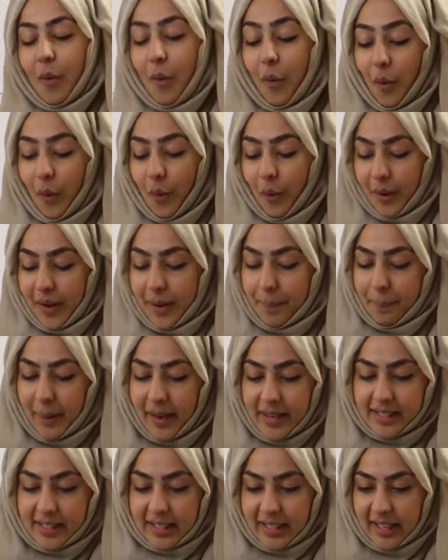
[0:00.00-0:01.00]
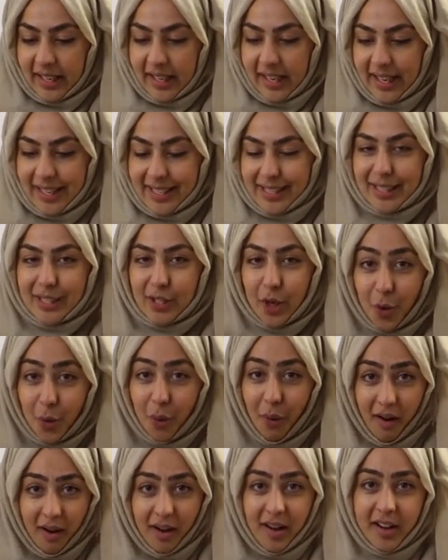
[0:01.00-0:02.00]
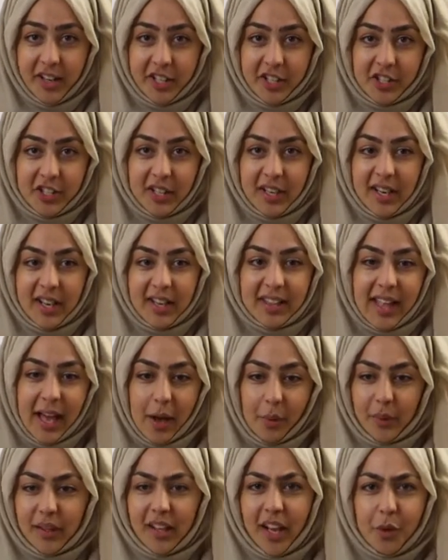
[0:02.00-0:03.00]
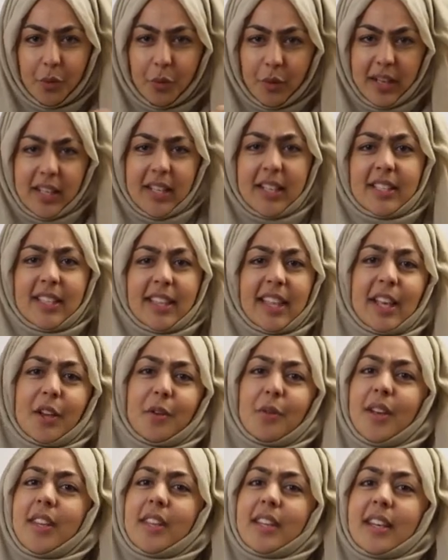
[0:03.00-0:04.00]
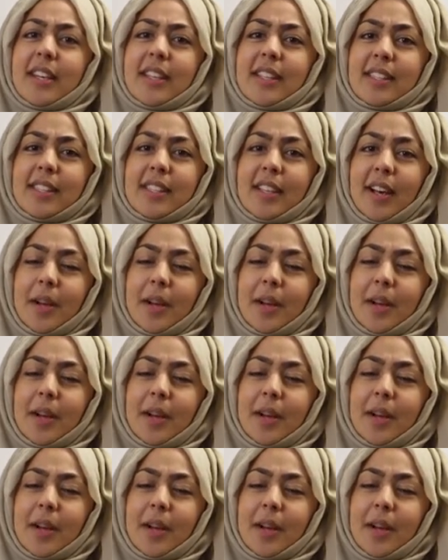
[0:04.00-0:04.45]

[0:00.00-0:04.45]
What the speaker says: or it basically is so harsh that when I read into the ingredients,